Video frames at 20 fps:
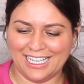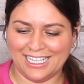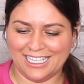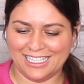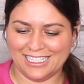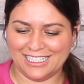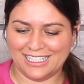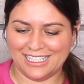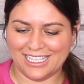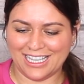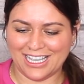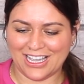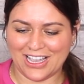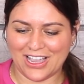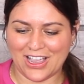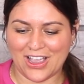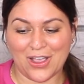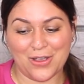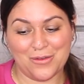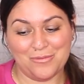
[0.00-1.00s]
It's
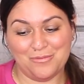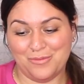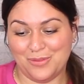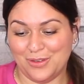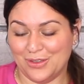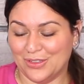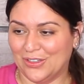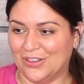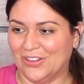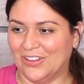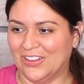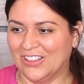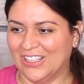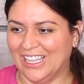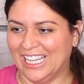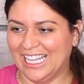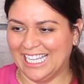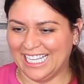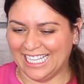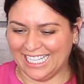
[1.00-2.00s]
a
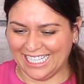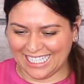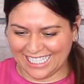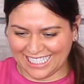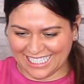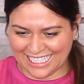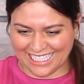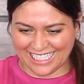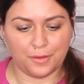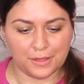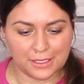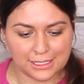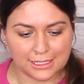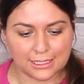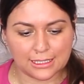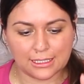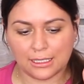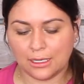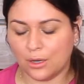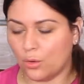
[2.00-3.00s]
beautiful thing.
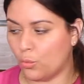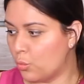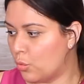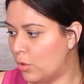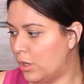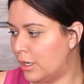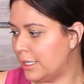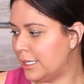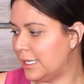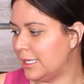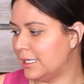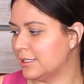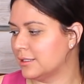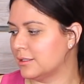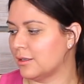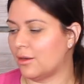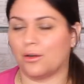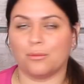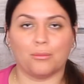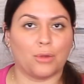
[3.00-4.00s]
This one
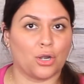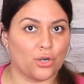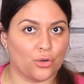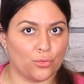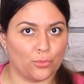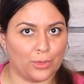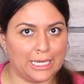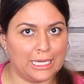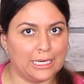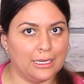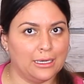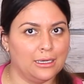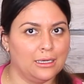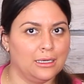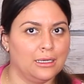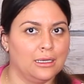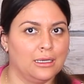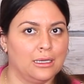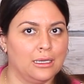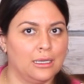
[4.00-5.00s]
is our
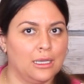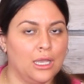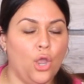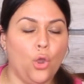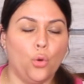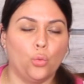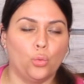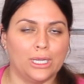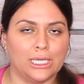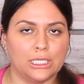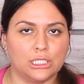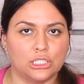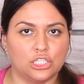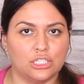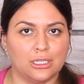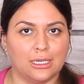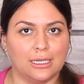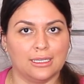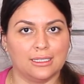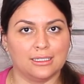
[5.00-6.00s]
margarita,
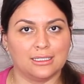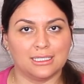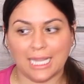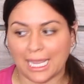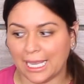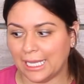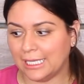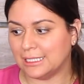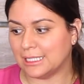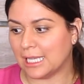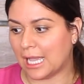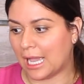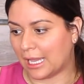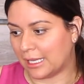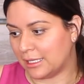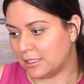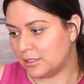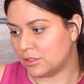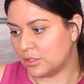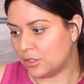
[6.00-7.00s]
which takes
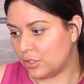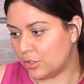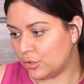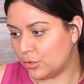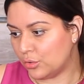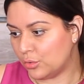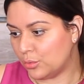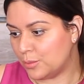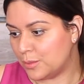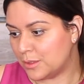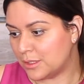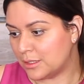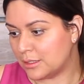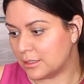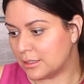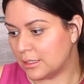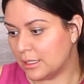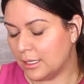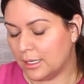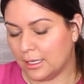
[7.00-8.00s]
ice
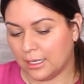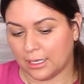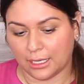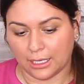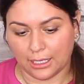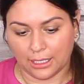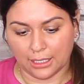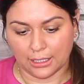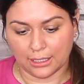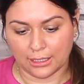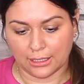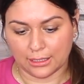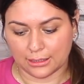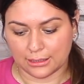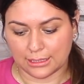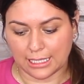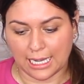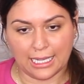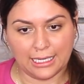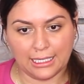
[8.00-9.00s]
cubes,
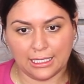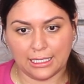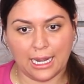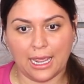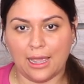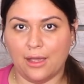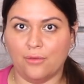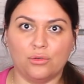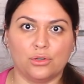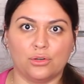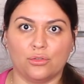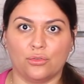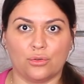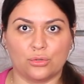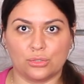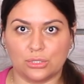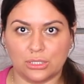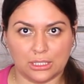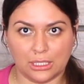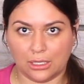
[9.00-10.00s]
and I didn't have one of
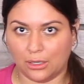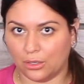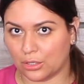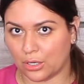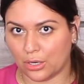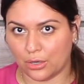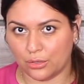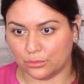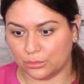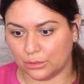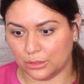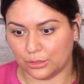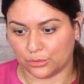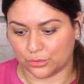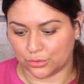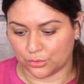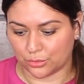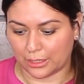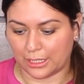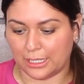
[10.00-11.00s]
those silicone
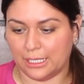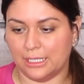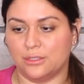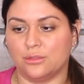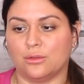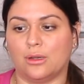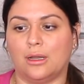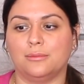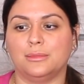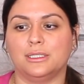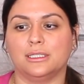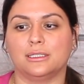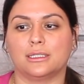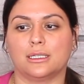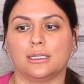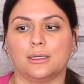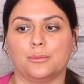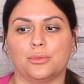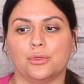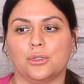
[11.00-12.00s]
little trays, so I'm just
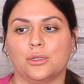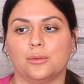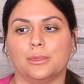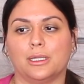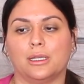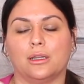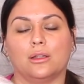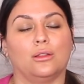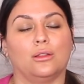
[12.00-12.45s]
gonna put them in